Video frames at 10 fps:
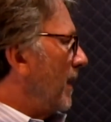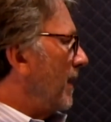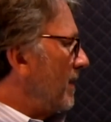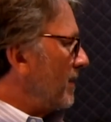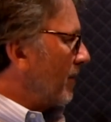
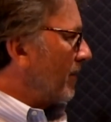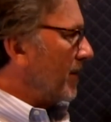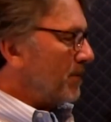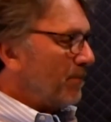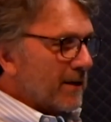and these are
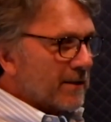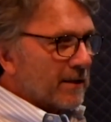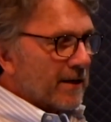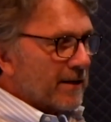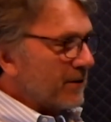very
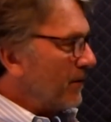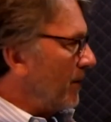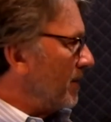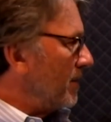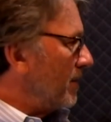specialized
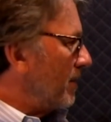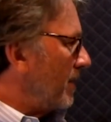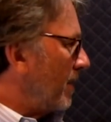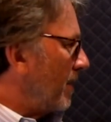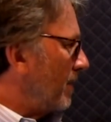fins. There
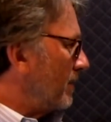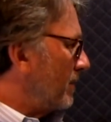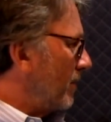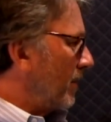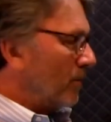they are,
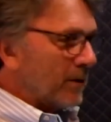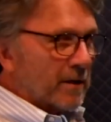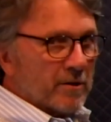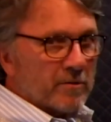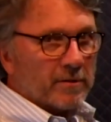doing what
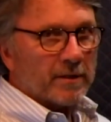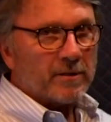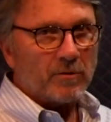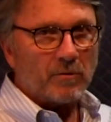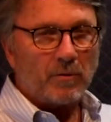they usually
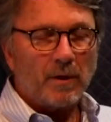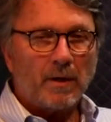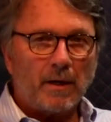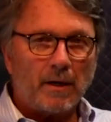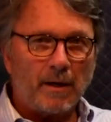do.
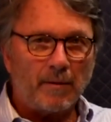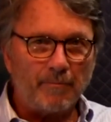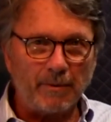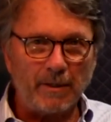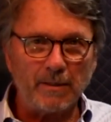
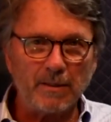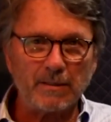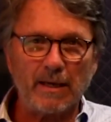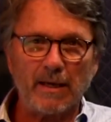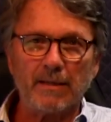Um, but in this
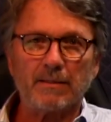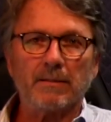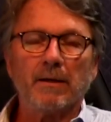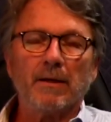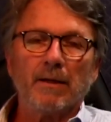case,
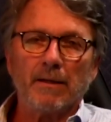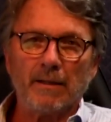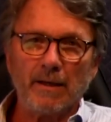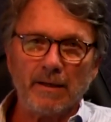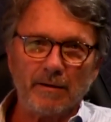
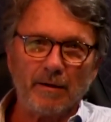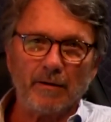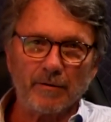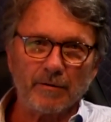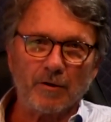they
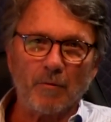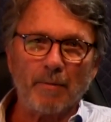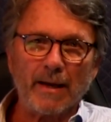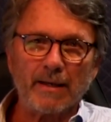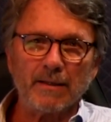go
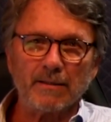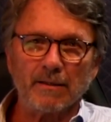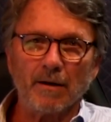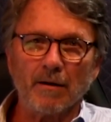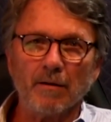back into
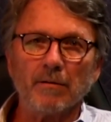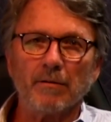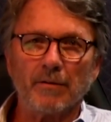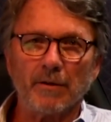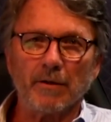the hull.
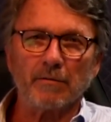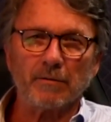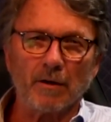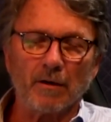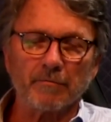They're
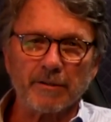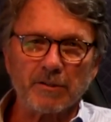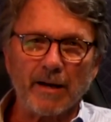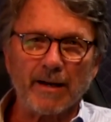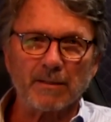called
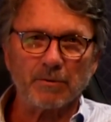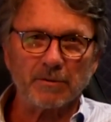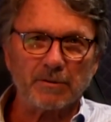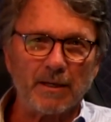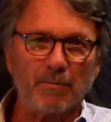retractable
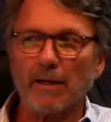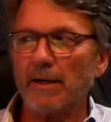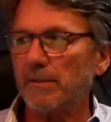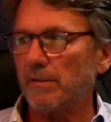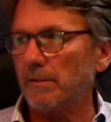
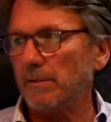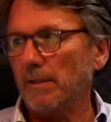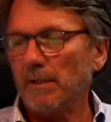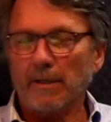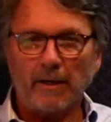stabilizers.
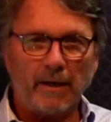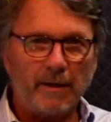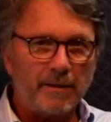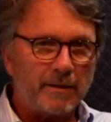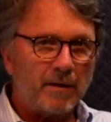
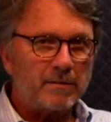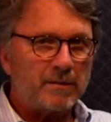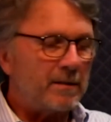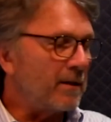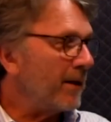Uh, they cost
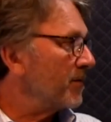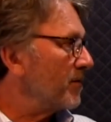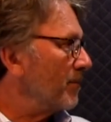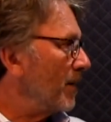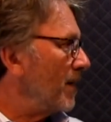a little
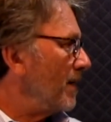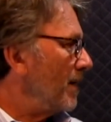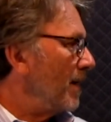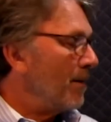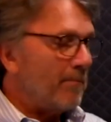extra money,
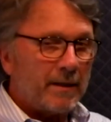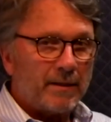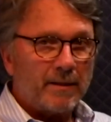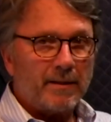but